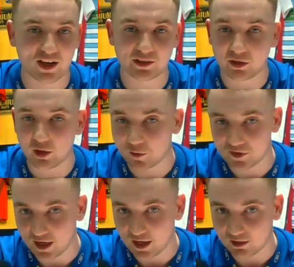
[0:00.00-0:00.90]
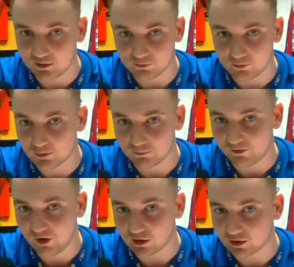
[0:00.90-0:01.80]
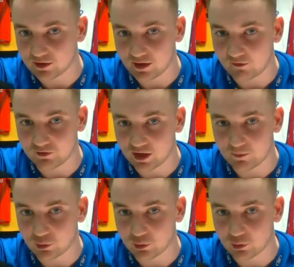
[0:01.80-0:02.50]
I don't know if Sale and the Falcons have some